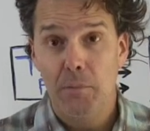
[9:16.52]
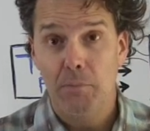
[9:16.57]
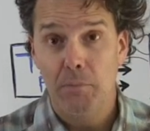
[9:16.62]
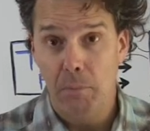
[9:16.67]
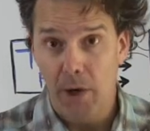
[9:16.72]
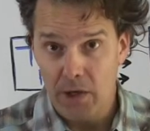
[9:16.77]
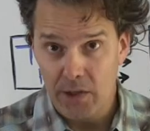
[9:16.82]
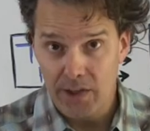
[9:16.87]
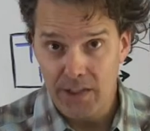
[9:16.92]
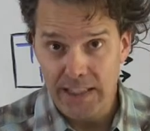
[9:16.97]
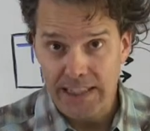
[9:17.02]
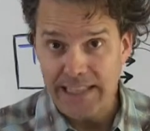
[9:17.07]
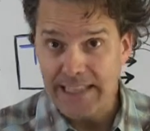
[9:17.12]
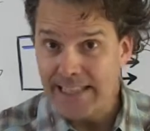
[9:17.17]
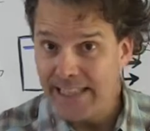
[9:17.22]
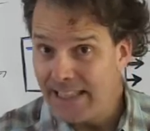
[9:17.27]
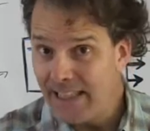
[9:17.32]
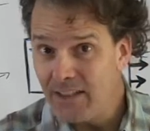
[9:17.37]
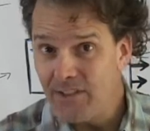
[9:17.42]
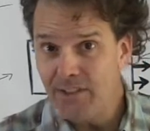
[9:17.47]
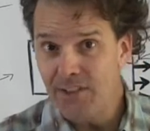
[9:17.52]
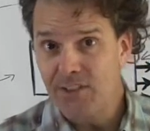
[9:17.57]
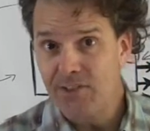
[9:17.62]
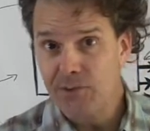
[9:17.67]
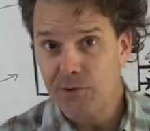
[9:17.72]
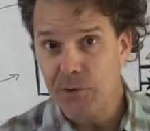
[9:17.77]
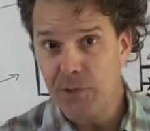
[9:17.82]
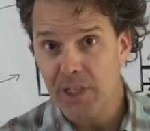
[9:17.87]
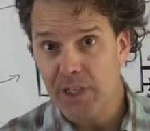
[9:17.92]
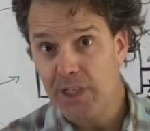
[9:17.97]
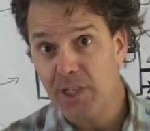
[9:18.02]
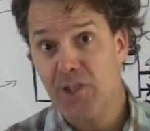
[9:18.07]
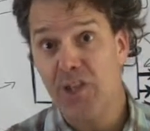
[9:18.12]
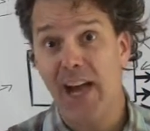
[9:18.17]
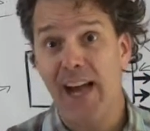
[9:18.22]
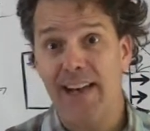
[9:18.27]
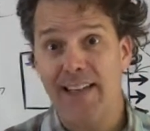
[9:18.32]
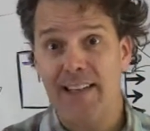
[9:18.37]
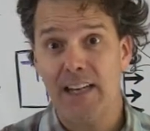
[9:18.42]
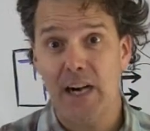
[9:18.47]

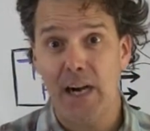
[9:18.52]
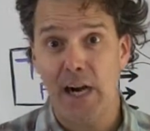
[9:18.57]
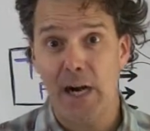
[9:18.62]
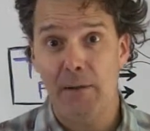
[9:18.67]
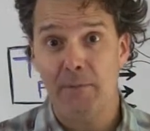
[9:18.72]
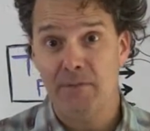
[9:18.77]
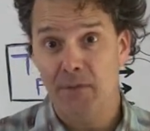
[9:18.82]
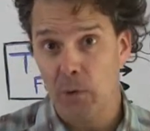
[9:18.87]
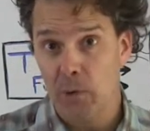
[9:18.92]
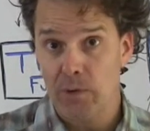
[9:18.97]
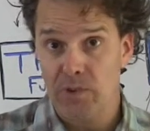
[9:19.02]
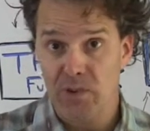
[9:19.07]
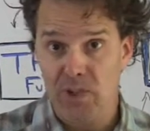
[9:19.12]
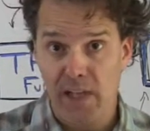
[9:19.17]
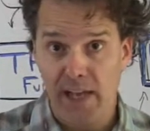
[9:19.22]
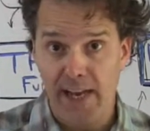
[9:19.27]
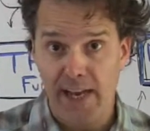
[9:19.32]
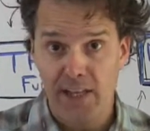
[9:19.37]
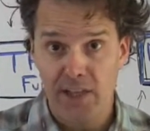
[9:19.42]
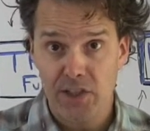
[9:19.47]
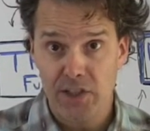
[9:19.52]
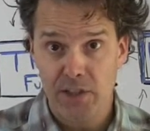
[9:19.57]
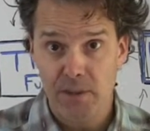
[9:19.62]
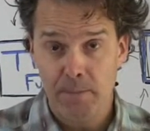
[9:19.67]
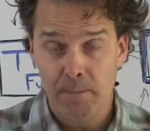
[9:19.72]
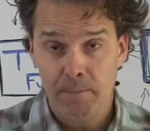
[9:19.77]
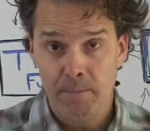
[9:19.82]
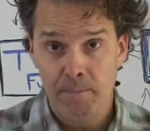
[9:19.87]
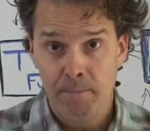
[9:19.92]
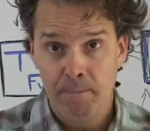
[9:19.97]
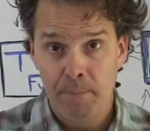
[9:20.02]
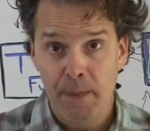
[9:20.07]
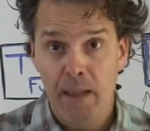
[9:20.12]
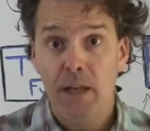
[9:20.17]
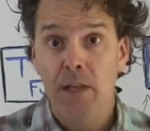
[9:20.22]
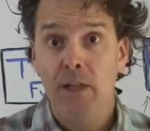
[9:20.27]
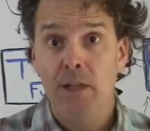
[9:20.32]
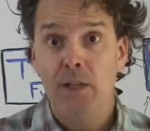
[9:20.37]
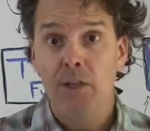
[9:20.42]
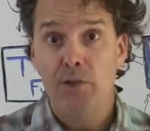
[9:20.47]

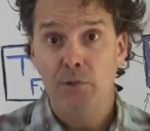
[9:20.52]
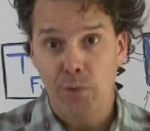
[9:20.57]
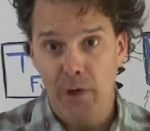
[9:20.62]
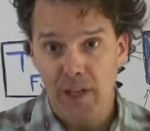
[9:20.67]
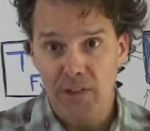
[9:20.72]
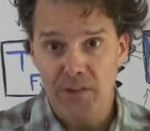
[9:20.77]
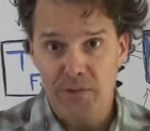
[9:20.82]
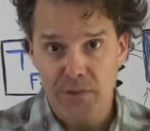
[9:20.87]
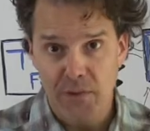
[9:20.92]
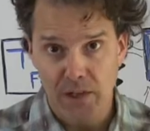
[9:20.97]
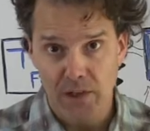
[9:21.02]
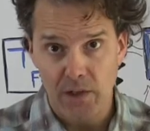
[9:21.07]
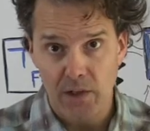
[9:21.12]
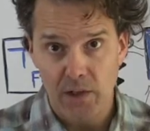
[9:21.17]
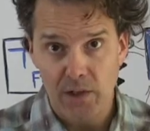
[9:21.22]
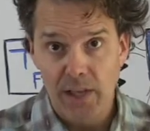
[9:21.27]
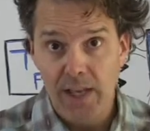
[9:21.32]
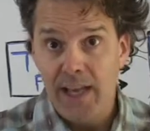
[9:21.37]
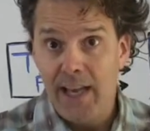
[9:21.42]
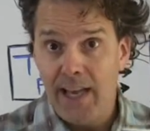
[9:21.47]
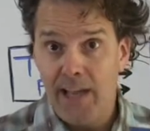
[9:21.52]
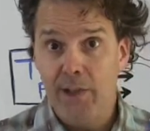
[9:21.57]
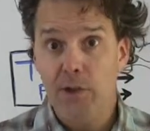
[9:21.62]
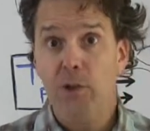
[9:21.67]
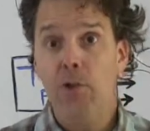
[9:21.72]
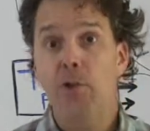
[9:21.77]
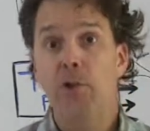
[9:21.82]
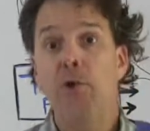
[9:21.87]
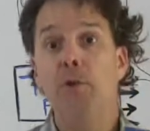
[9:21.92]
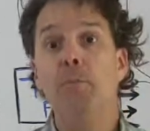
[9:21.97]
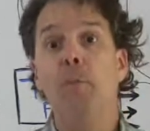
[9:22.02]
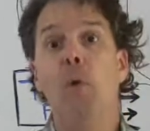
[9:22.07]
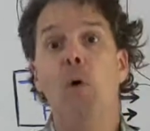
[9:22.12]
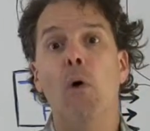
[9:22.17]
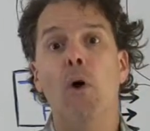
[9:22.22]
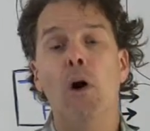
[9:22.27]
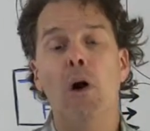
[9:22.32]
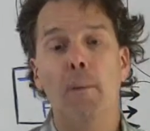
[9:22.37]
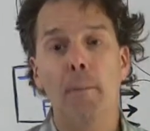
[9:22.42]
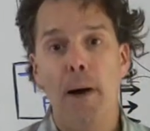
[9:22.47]
marketingeasystreet.com/trust funnel, and you'll learn
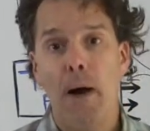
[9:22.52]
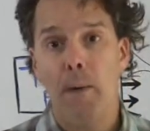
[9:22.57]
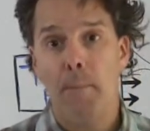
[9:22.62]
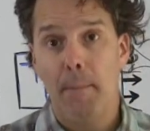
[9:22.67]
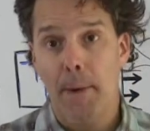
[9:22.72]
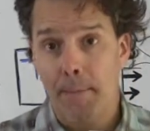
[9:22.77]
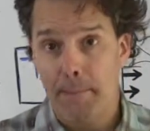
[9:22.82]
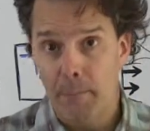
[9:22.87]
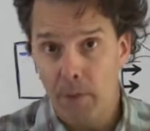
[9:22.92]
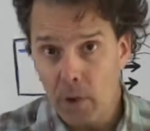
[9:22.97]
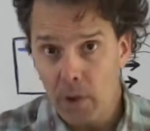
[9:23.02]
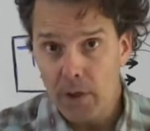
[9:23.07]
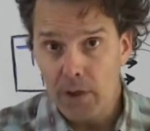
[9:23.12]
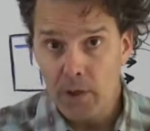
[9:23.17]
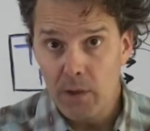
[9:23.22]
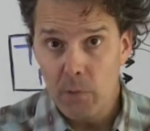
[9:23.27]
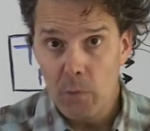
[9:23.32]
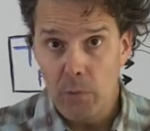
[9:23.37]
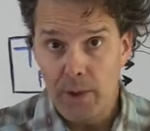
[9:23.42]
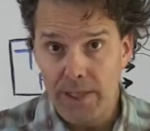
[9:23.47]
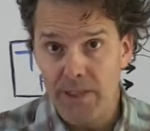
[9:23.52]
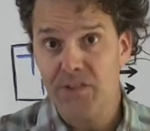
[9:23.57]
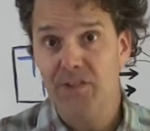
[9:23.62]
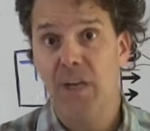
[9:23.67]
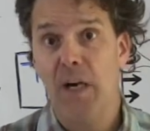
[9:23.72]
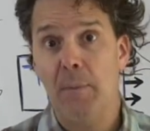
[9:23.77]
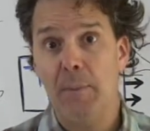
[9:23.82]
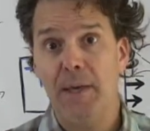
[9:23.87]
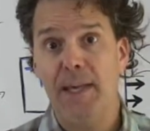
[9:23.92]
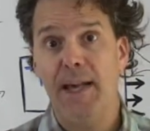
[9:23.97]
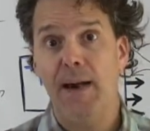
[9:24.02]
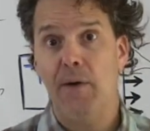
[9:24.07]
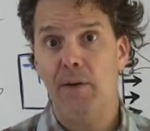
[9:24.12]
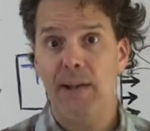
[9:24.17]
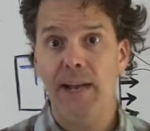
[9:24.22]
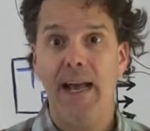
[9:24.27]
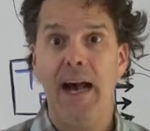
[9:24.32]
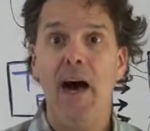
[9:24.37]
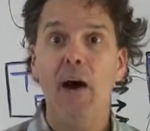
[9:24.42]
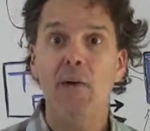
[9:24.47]
more about my book, when it's coming out,
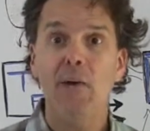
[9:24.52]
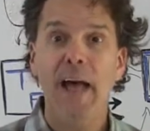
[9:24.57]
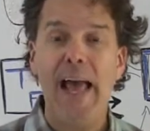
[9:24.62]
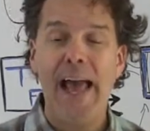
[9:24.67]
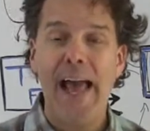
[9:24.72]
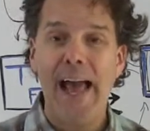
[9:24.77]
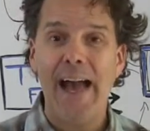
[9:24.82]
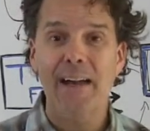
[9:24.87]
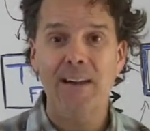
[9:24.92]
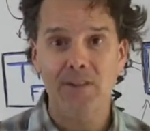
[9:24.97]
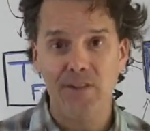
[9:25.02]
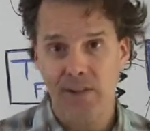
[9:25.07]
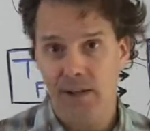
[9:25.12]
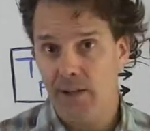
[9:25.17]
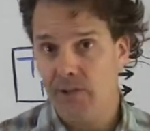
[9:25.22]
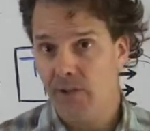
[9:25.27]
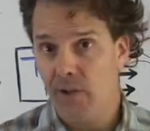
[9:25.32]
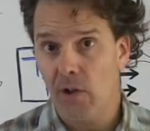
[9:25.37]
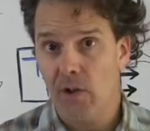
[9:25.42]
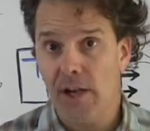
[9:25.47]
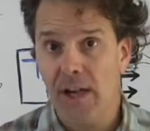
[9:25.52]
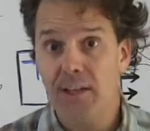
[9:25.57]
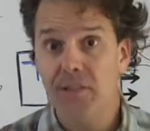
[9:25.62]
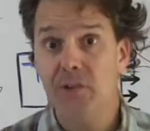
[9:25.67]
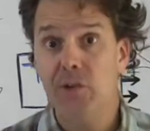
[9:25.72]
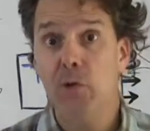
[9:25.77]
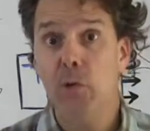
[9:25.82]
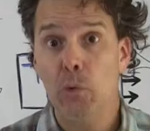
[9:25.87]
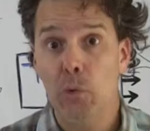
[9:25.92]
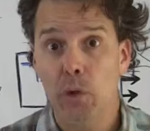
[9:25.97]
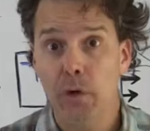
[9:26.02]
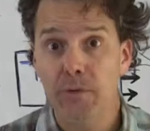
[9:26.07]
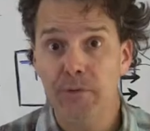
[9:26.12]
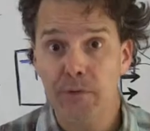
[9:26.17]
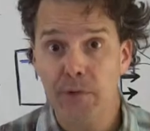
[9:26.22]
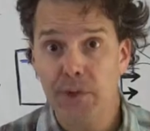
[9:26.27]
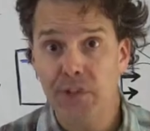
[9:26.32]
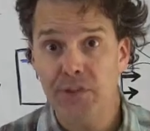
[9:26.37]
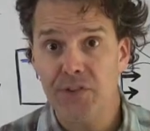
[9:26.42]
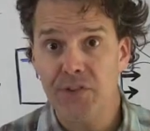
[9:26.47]
and how to access all kinds of cool
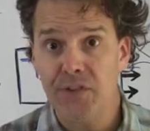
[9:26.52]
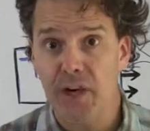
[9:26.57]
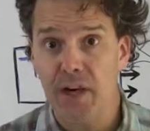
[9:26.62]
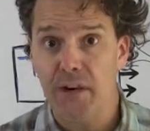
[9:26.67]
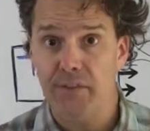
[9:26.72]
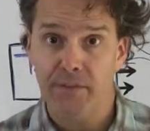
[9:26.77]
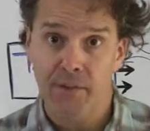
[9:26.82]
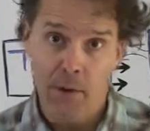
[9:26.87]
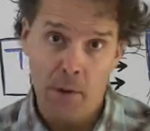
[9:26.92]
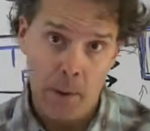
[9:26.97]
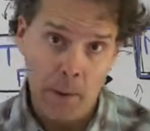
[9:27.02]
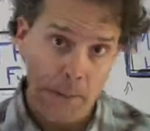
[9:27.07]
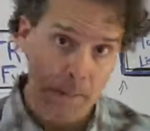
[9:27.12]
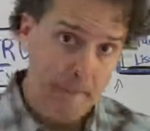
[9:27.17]
free stuff.